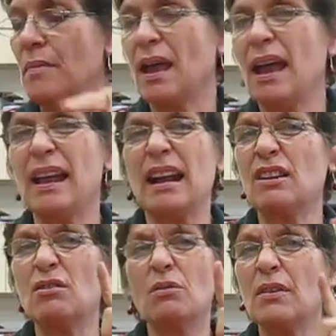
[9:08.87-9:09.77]
and I
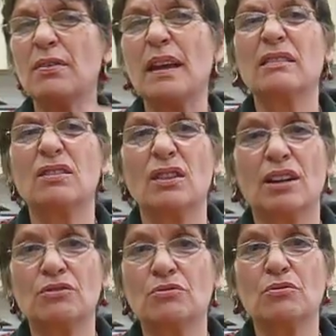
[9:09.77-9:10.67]
know that that's not true.